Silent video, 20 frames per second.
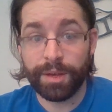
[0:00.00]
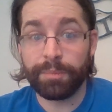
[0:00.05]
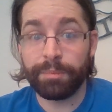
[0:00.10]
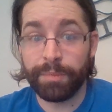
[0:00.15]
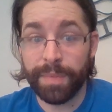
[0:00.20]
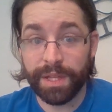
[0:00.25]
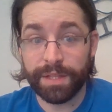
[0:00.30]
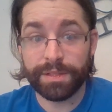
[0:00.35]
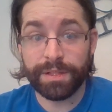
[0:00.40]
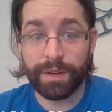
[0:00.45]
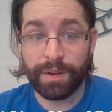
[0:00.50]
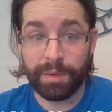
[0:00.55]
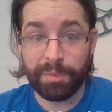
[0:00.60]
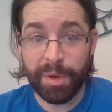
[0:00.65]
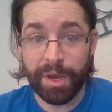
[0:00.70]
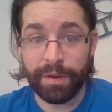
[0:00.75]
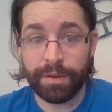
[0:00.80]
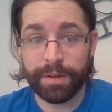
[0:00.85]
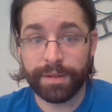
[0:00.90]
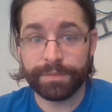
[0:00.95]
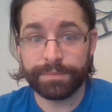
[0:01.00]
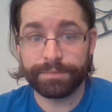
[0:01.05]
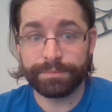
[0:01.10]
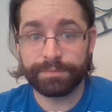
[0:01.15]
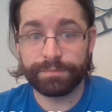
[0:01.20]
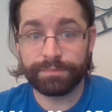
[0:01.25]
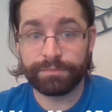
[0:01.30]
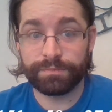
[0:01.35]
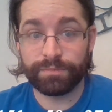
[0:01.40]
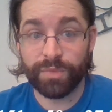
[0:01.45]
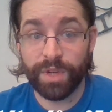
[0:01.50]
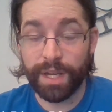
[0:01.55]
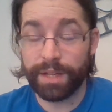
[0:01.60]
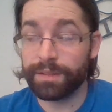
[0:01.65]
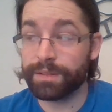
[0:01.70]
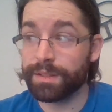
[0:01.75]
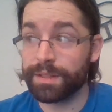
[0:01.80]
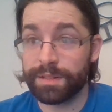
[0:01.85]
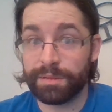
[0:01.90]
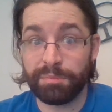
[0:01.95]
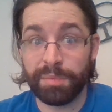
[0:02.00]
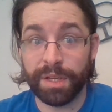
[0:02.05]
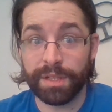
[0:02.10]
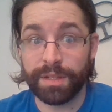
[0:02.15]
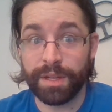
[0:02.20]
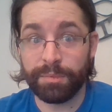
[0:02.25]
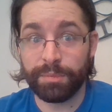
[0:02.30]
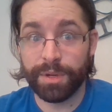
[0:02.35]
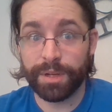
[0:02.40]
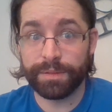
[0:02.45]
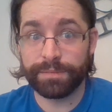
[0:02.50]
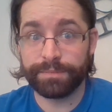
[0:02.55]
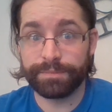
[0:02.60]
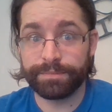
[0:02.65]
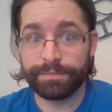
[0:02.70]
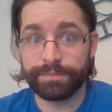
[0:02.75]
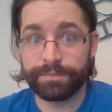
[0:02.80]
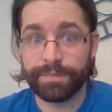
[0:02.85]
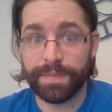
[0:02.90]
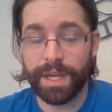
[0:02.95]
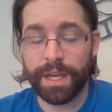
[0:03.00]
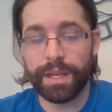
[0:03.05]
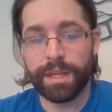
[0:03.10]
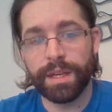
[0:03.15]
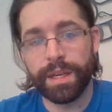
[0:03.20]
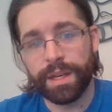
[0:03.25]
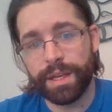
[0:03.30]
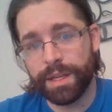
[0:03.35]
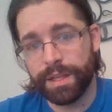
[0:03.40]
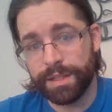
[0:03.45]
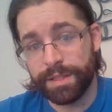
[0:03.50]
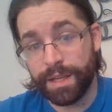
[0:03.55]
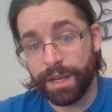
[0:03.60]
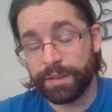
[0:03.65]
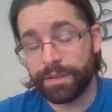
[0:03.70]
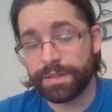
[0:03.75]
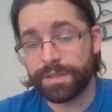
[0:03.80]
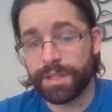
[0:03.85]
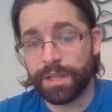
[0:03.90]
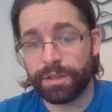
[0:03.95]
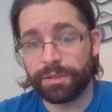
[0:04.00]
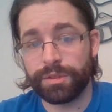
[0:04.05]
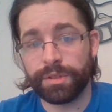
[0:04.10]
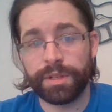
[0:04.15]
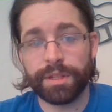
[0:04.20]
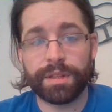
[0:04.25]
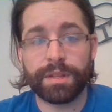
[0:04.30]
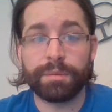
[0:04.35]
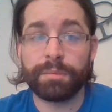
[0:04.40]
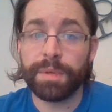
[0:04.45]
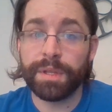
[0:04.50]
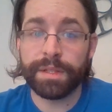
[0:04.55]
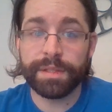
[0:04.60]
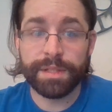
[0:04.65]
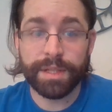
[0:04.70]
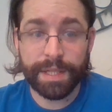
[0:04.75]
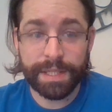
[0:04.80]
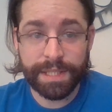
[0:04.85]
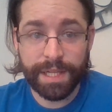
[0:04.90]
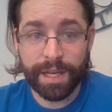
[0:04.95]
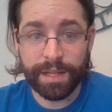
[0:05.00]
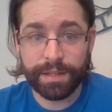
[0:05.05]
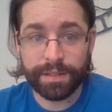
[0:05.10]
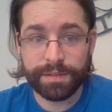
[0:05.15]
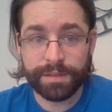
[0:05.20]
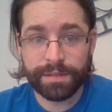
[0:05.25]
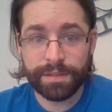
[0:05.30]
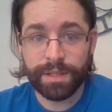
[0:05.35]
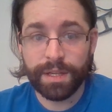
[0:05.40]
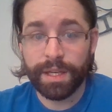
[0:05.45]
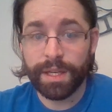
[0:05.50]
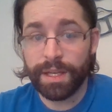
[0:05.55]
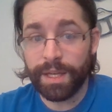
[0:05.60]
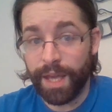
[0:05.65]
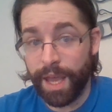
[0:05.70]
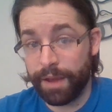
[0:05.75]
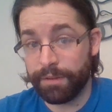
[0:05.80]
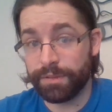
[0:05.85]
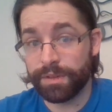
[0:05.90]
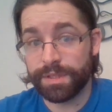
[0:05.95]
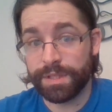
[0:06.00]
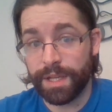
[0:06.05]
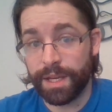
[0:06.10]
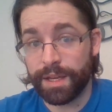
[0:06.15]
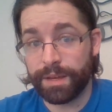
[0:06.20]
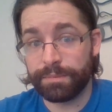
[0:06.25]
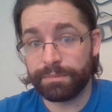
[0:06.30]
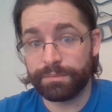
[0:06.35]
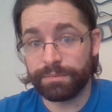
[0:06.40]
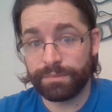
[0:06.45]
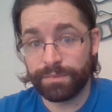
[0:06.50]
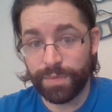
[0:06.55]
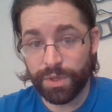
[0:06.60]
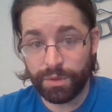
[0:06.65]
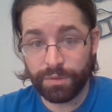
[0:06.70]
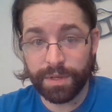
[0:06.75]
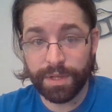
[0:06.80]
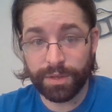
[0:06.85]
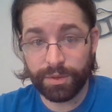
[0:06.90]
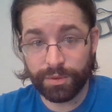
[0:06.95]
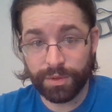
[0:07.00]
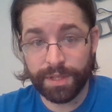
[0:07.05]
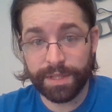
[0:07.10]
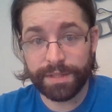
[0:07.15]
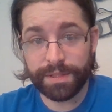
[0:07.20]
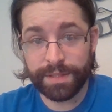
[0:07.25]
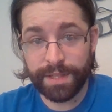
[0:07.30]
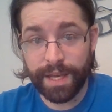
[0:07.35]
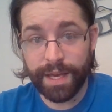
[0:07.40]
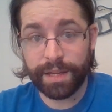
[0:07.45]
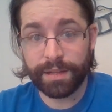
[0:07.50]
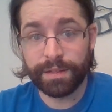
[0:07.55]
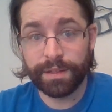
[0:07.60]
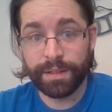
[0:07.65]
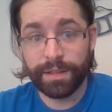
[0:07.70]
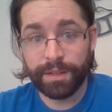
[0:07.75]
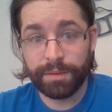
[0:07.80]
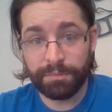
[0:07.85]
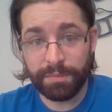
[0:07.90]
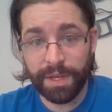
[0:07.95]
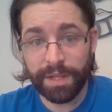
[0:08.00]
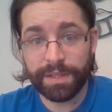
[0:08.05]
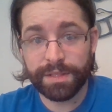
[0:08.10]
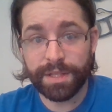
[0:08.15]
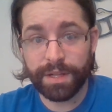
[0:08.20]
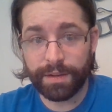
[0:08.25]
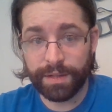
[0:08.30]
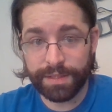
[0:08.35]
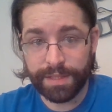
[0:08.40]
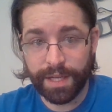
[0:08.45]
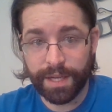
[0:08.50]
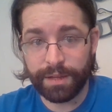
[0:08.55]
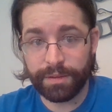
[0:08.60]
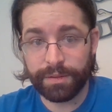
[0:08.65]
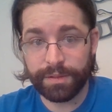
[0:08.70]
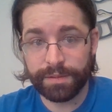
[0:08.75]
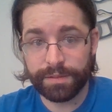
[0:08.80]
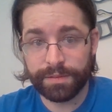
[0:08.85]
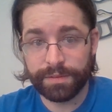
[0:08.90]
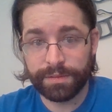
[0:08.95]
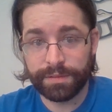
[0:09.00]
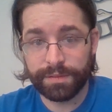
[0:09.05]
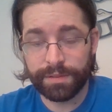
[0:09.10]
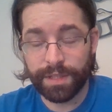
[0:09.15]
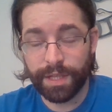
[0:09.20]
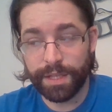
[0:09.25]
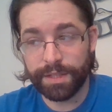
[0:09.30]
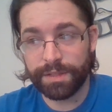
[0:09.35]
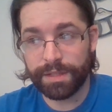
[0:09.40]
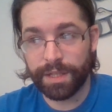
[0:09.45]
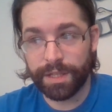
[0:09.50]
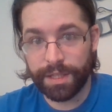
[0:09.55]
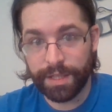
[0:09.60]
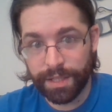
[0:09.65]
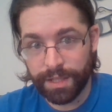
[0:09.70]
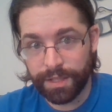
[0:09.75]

military power, right? It's a big number. Okay, now let's take a look at the military talents. Every time you increase that military talent, it's going to